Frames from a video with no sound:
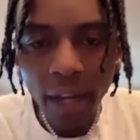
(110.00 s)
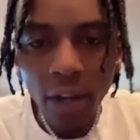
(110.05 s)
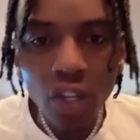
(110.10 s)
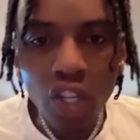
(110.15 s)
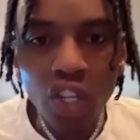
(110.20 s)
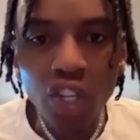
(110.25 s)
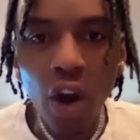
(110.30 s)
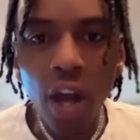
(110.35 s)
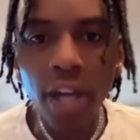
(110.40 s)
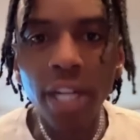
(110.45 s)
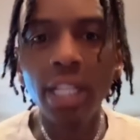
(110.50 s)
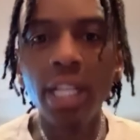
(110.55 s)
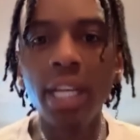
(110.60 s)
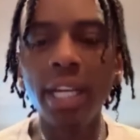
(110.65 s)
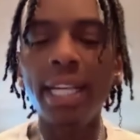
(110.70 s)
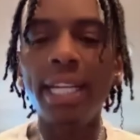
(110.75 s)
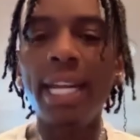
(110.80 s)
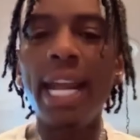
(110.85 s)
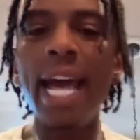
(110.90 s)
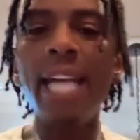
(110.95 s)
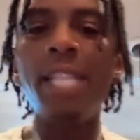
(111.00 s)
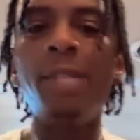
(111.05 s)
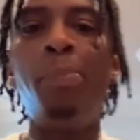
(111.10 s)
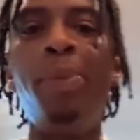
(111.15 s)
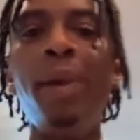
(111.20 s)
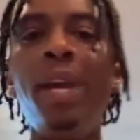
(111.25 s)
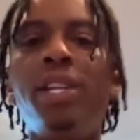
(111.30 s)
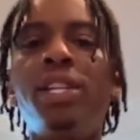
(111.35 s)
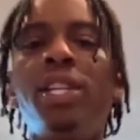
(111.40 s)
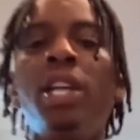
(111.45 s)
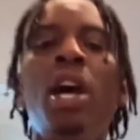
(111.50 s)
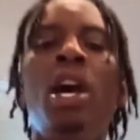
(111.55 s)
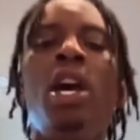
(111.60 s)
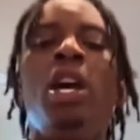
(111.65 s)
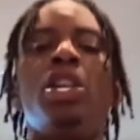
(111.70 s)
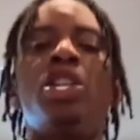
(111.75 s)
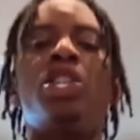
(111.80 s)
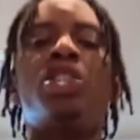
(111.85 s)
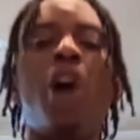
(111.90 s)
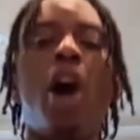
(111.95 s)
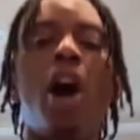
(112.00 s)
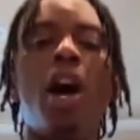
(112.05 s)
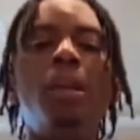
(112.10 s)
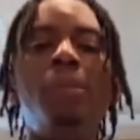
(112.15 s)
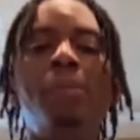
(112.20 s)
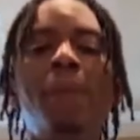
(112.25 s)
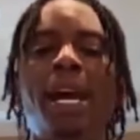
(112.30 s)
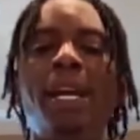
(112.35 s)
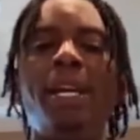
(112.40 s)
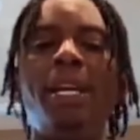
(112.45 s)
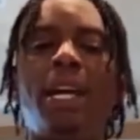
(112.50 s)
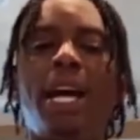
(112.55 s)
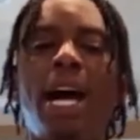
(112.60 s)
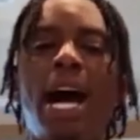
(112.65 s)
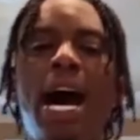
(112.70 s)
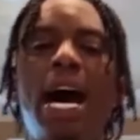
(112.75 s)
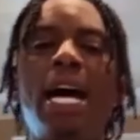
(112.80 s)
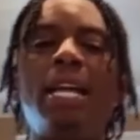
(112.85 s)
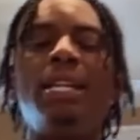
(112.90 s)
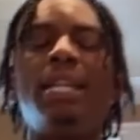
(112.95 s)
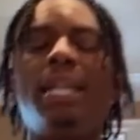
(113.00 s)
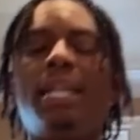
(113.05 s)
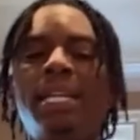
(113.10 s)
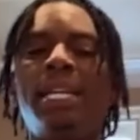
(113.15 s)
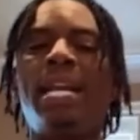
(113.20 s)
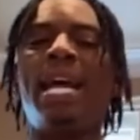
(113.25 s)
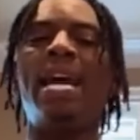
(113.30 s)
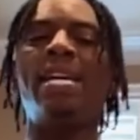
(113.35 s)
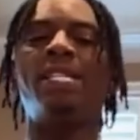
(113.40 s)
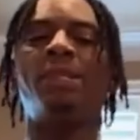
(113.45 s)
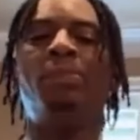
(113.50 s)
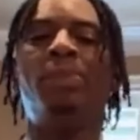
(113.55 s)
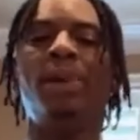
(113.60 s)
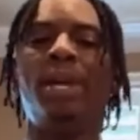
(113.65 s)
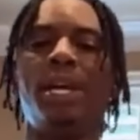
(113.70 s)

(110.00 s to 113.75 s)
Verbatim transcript: Michael Jordan looking ass. Charlemagne the God looking ass